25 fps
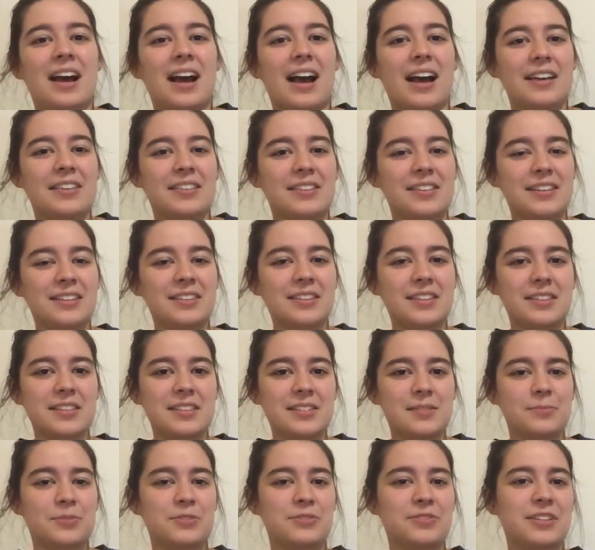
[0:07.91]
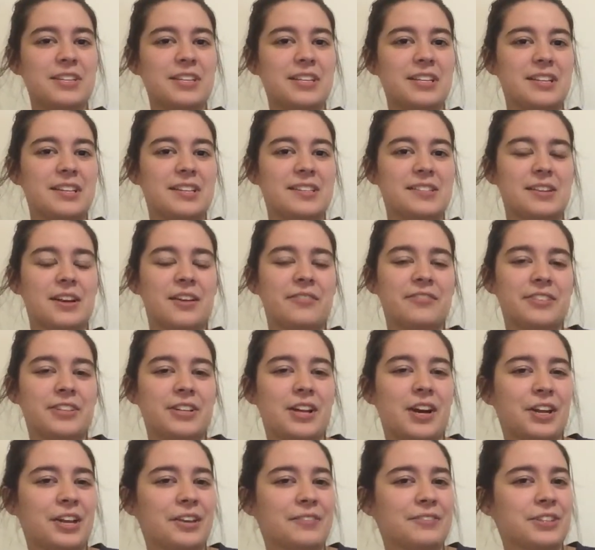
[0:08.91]
I think that this movie is often
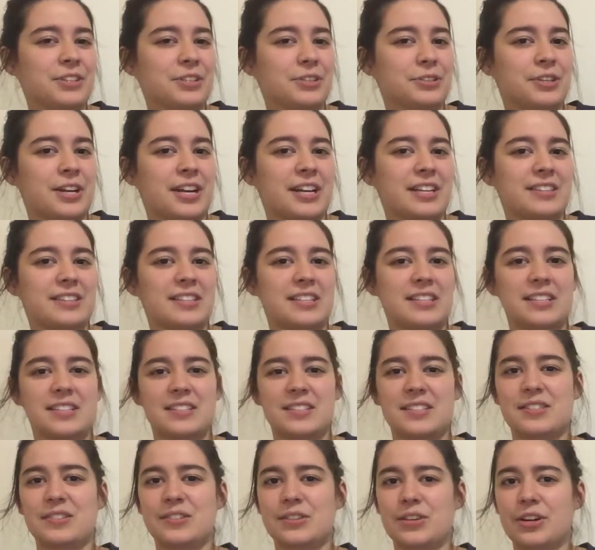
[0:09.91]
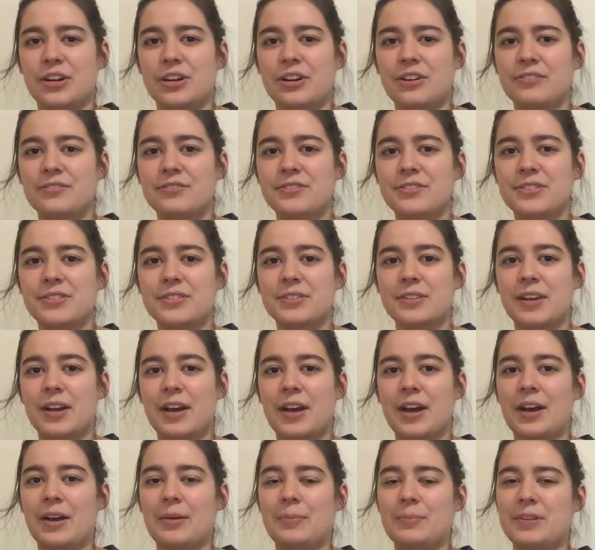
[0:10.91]
not given the credit that it deserves
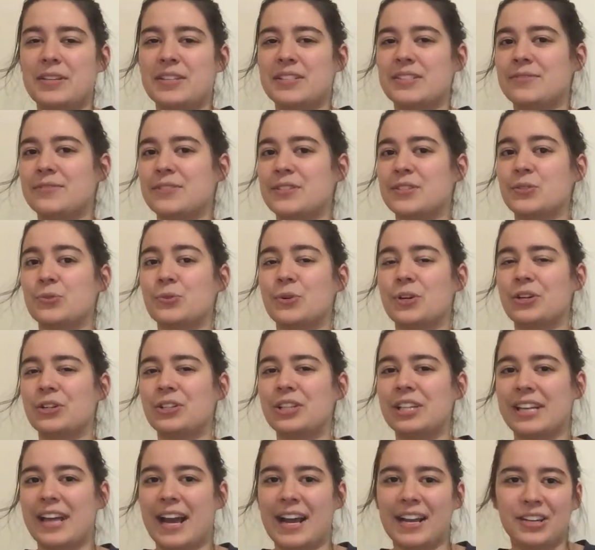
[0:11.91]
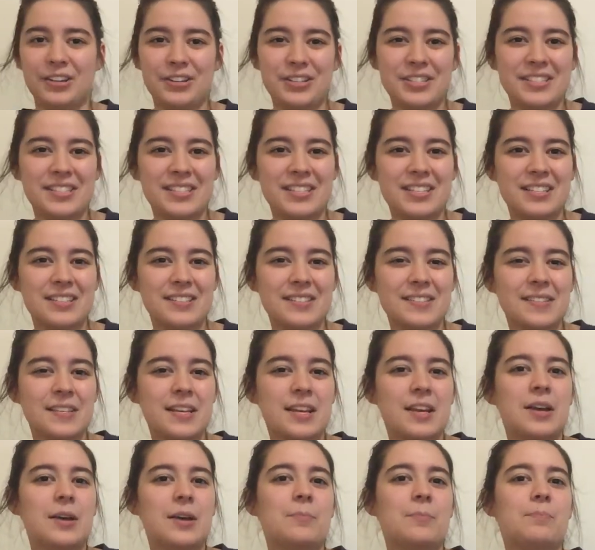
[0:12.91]
because of historical inaccuracies,
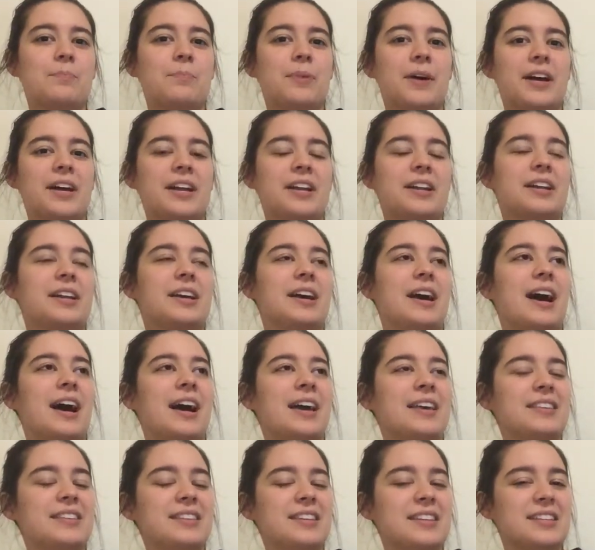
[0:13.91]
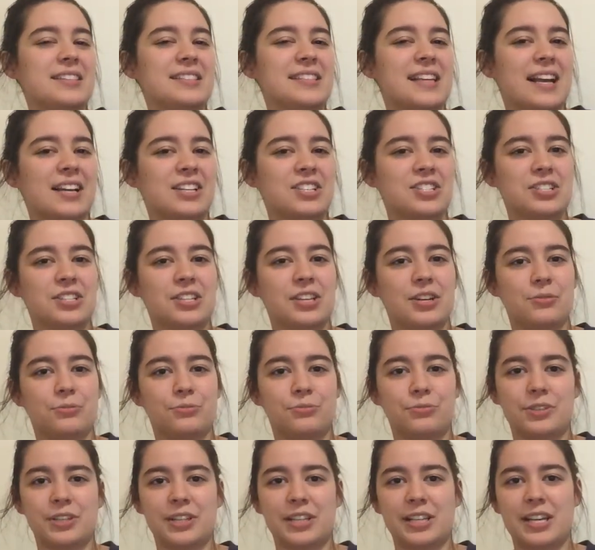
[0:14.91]
but I think it's actually a
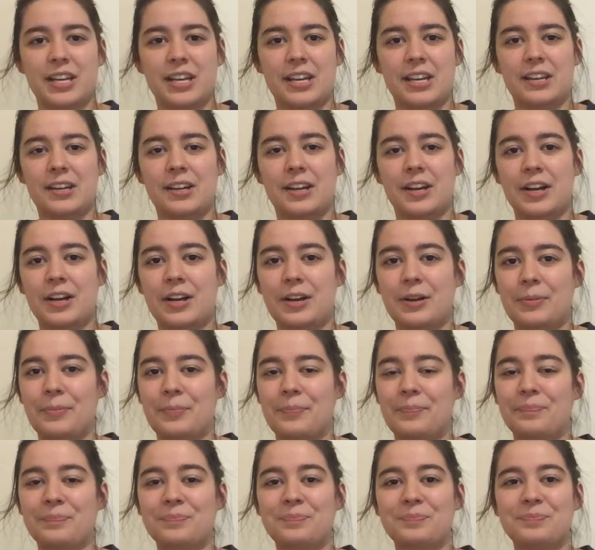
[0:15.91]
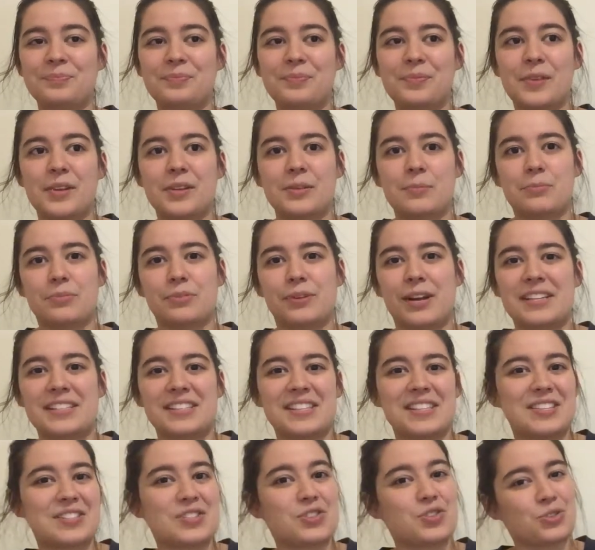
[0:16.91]
really
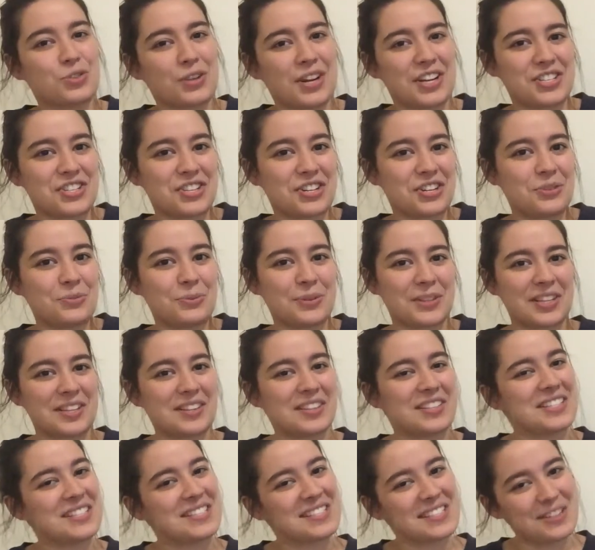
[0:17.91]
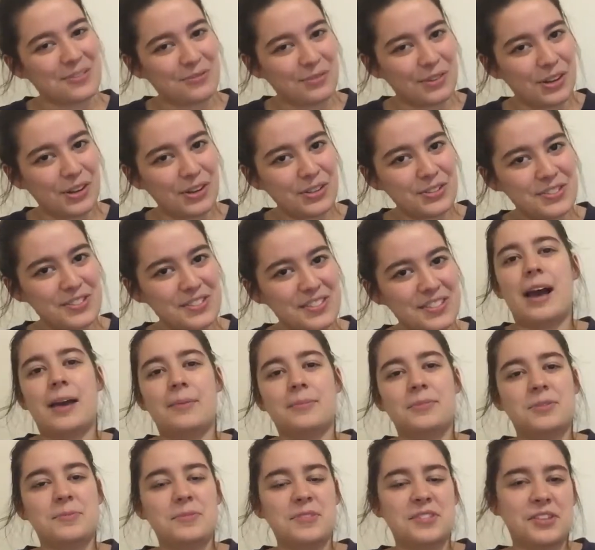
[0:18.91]
priceless treasure within the Disney vault. I'm
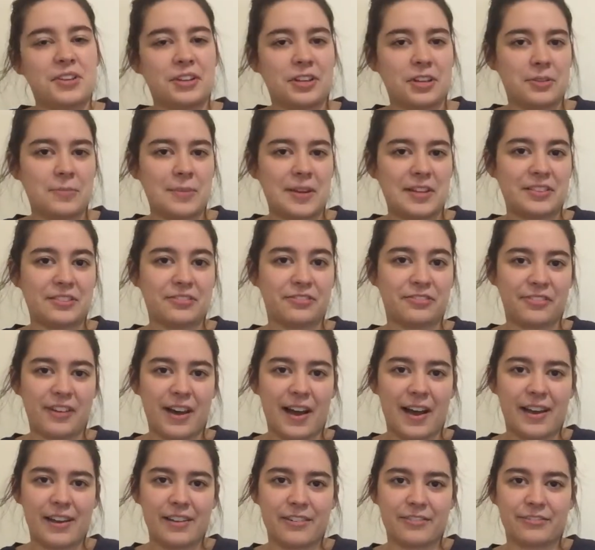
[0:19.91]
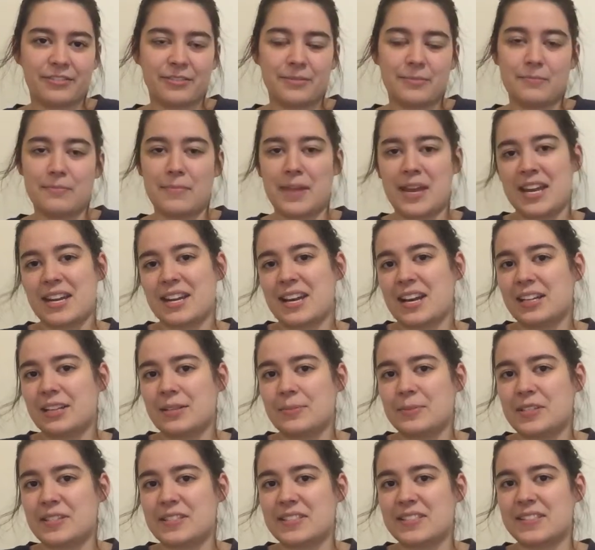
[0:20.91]
going to be talking about the 5 main
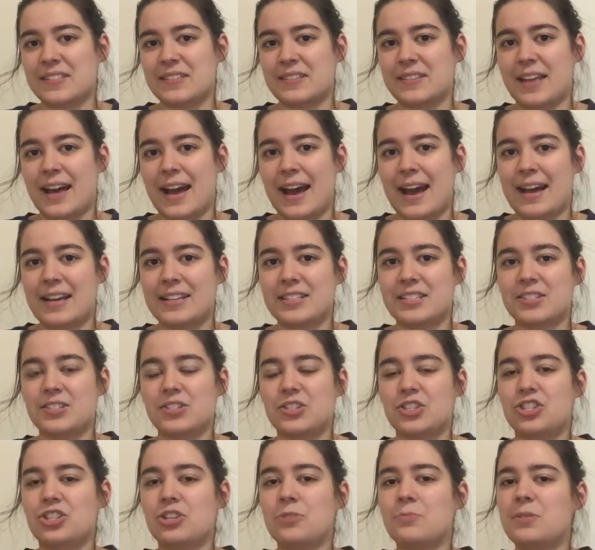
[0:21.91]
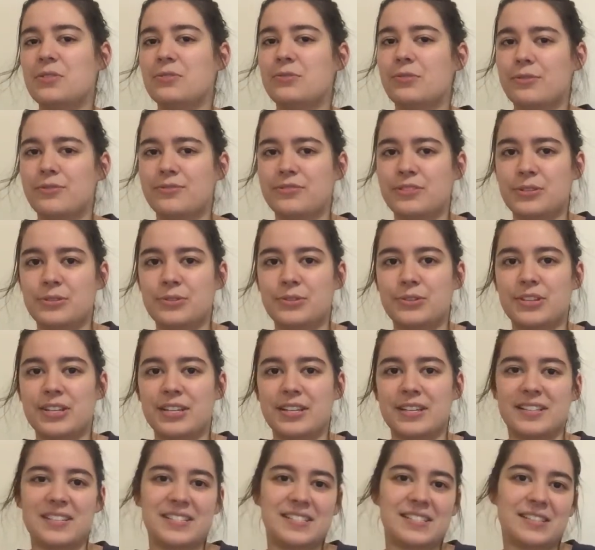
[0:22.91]
elements that should be reviewed
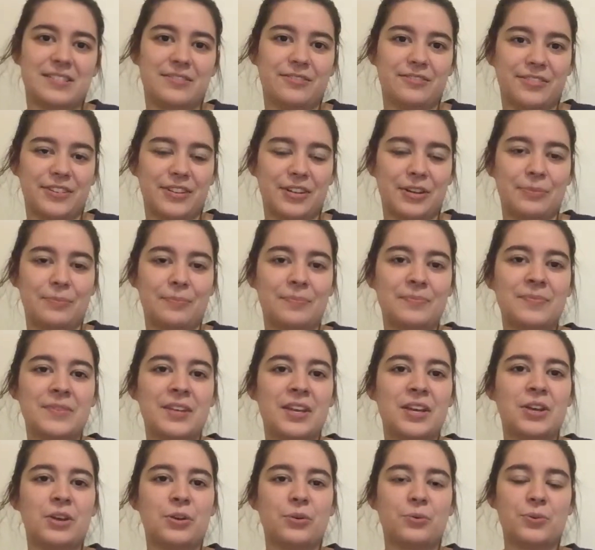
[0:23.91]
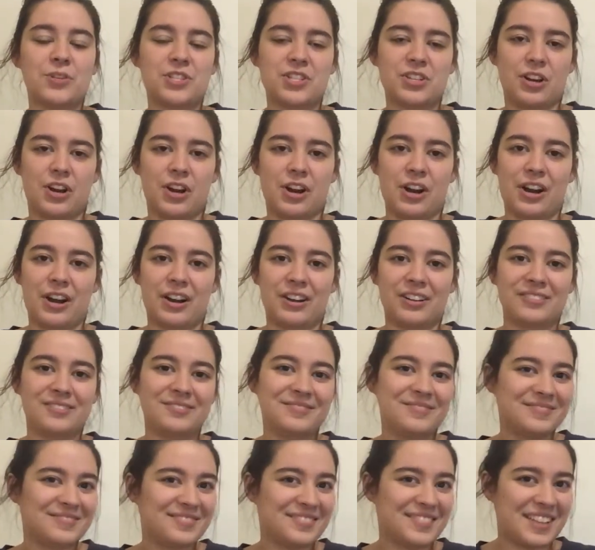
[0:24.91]
in a Disney film, which are
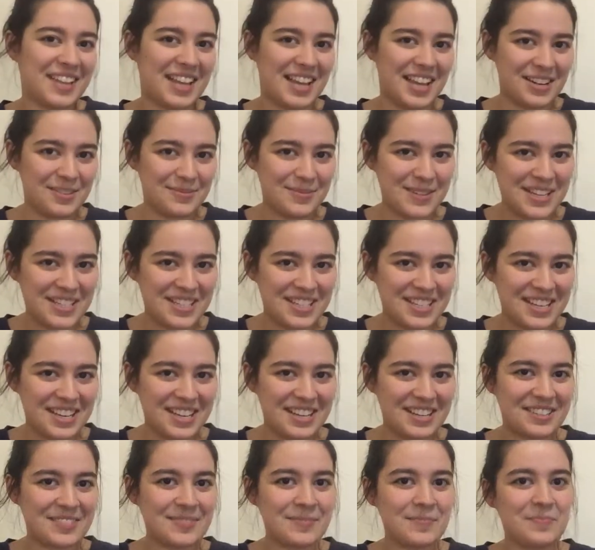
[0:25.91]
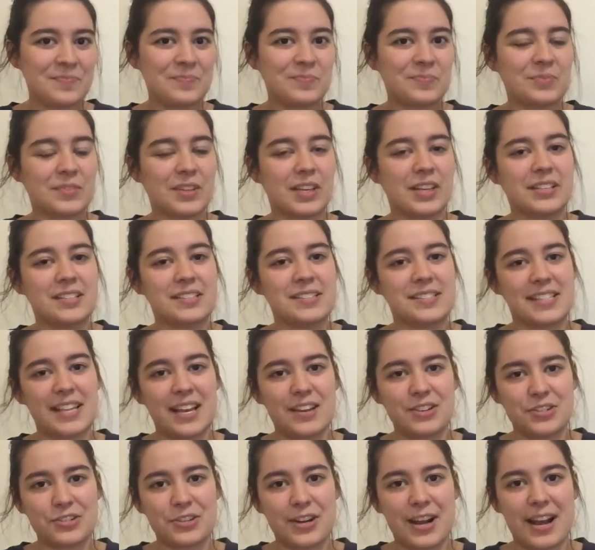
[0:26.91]
animation,
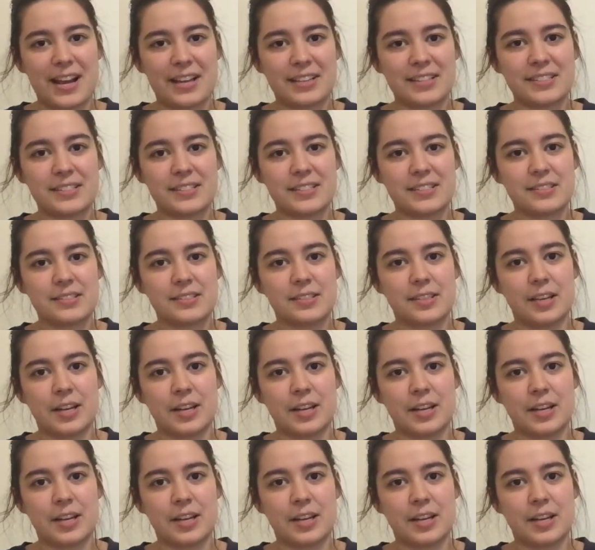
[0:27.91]
soundtracks,